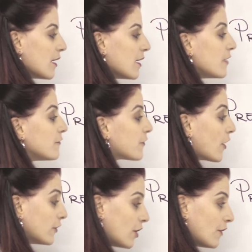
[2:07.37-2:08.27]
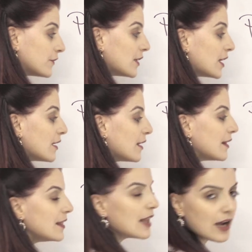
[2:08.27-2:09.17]
in front of the
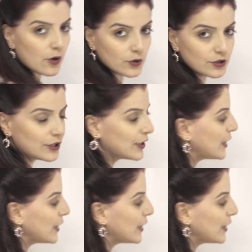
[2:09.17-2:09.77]
noun,